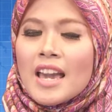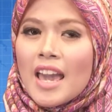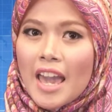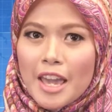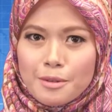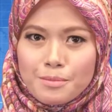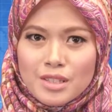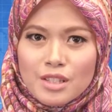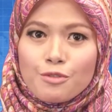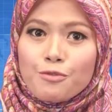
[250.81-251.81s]

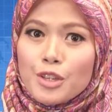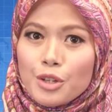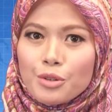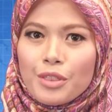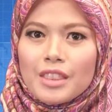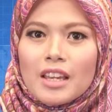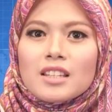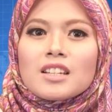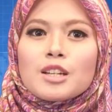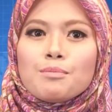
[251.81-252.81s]
Hames viewed
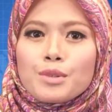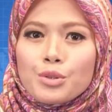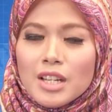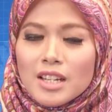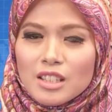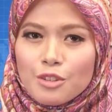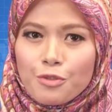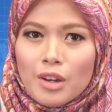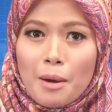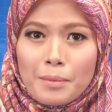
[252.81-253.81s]
that
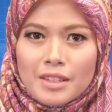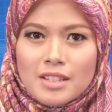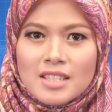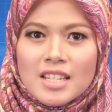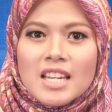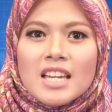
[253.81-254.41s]
communicative competence